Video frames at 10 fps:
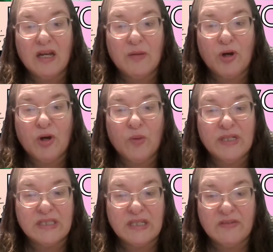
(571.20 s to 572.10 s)

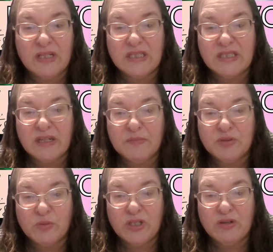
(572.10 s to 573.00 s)
always giving
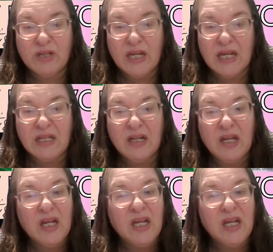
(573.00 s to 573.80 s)
tips when you can.